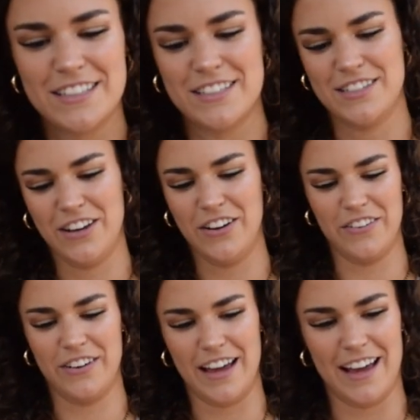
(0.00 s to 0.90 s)

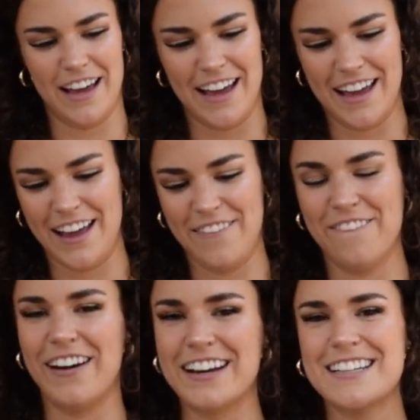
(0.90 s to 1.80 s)
So I
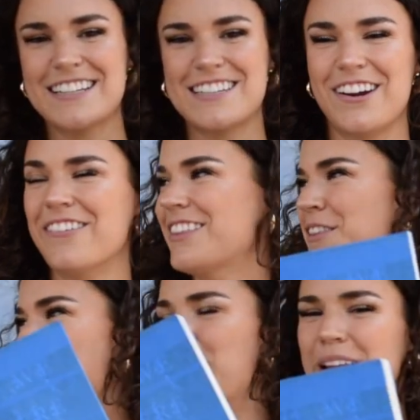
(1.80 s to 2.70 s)
wanted to start with
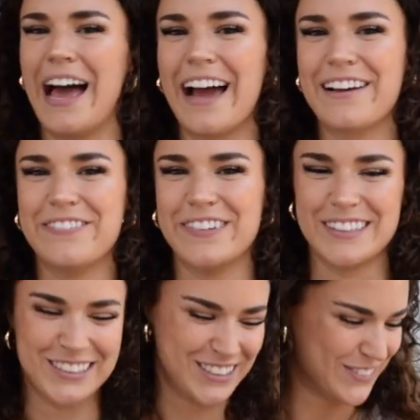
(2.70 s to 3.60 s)
the black
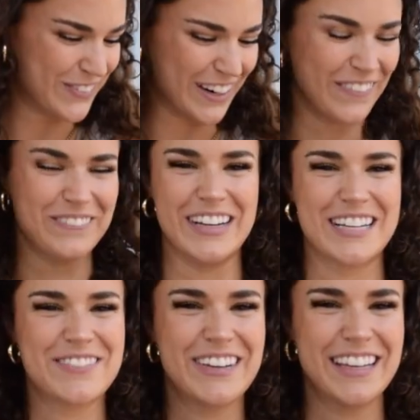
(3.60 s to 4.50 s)
first, but it
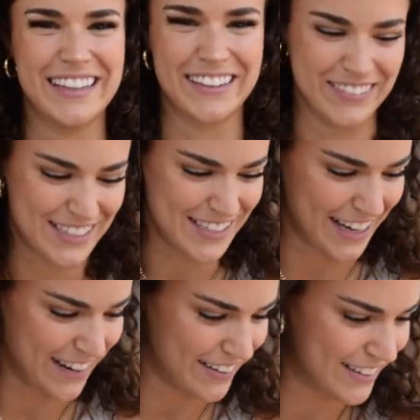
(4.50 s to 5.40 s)
makes me a little
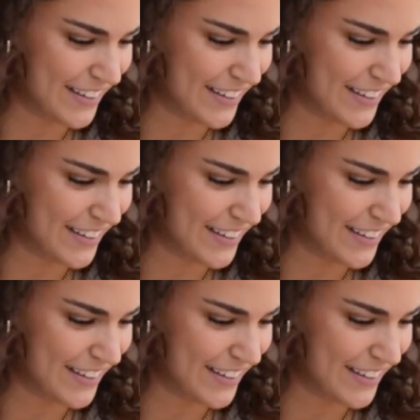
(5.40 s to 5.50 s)
scared.